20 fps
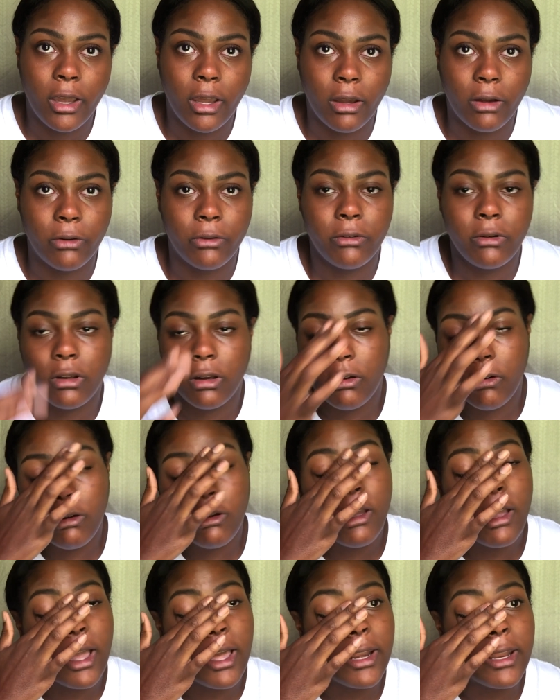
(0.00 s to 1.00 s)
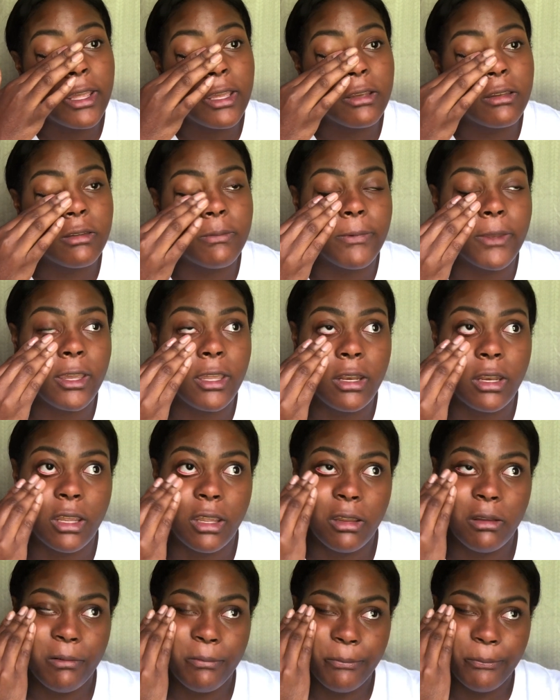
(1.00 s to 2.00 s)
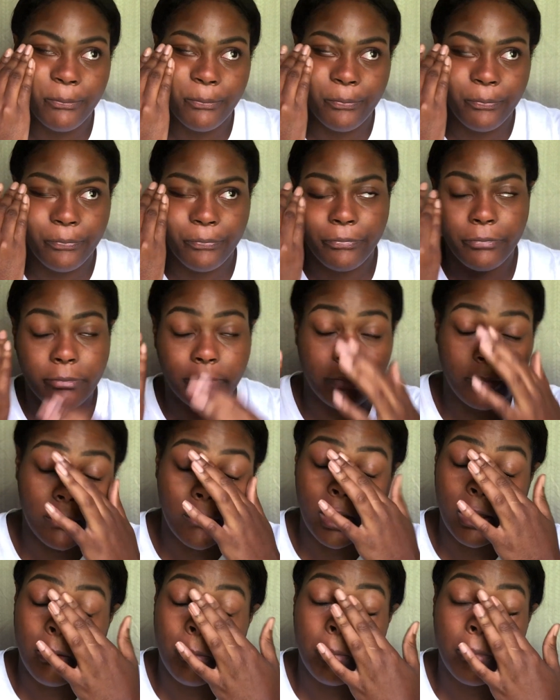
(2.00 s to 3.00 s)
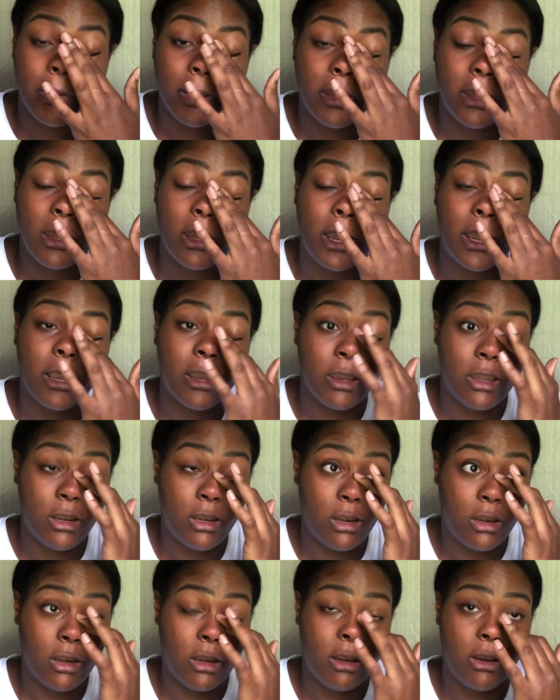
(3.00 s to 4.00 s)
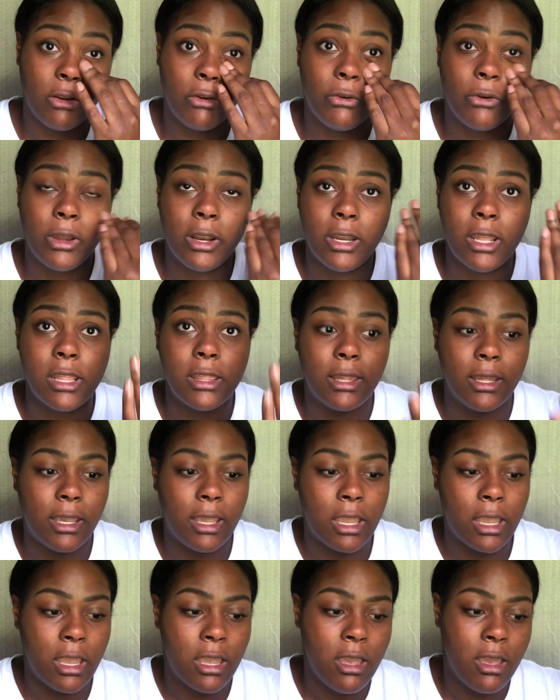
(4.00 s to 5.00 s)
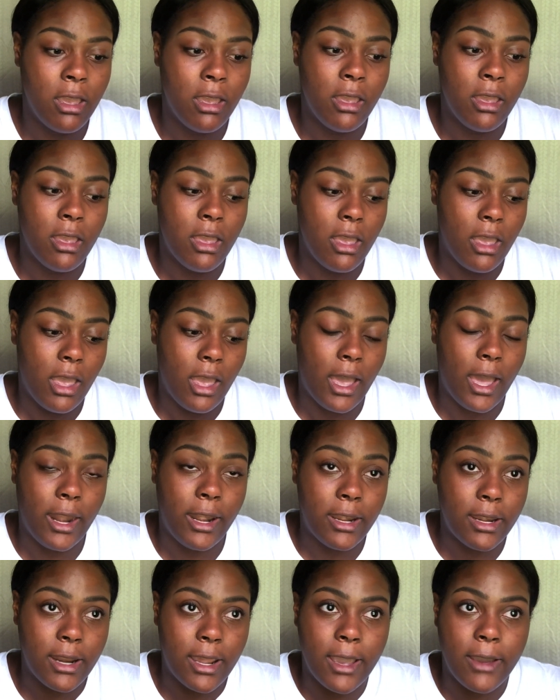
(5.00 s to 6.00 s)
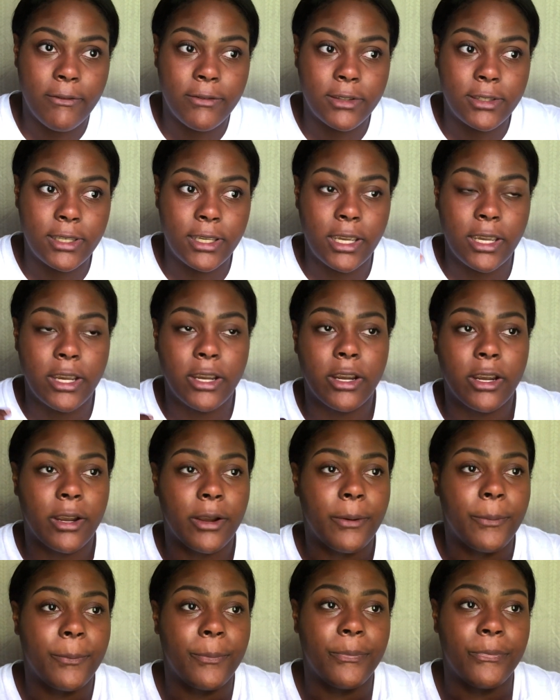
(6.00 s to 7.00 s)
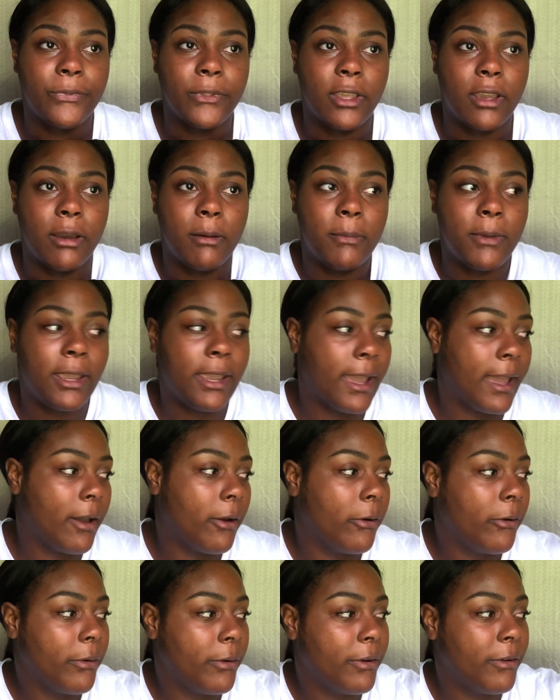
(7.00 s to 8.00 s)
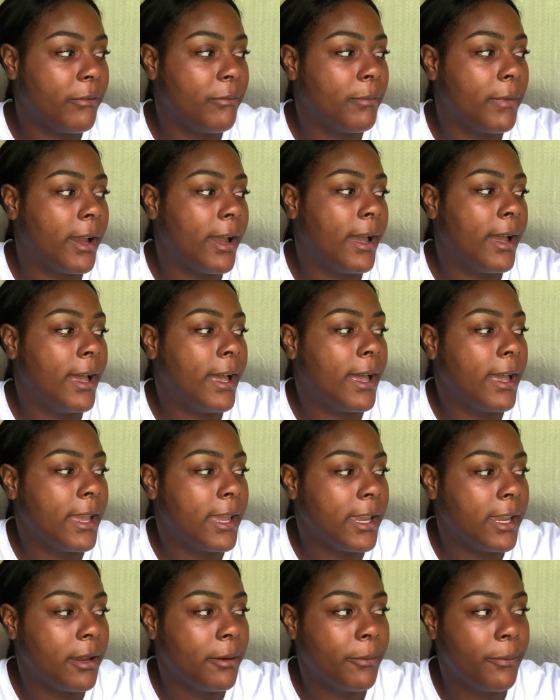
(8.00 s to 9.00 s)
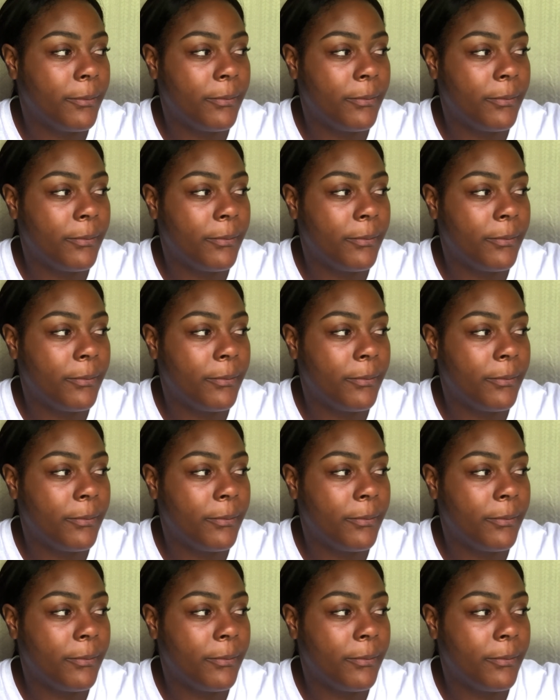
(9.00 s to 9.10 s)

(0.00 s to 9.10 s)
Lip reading: I don't know how to explain it, but I couldn't do anything. I didn't have a tear coming out of my eye.